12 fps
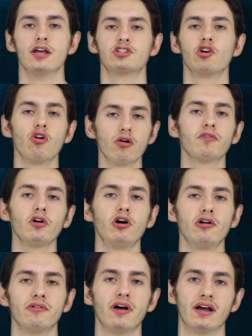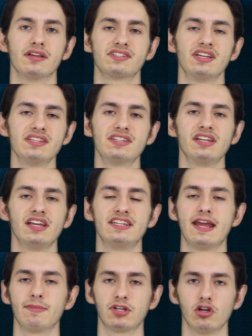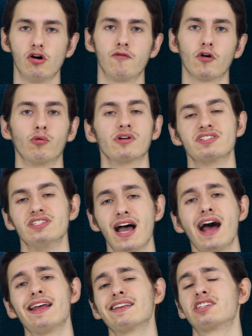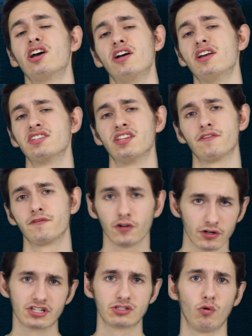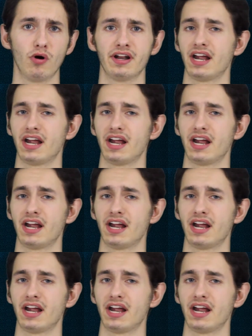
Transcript: So overall, Sin City, A Dame to Kill For was not as good as the first one.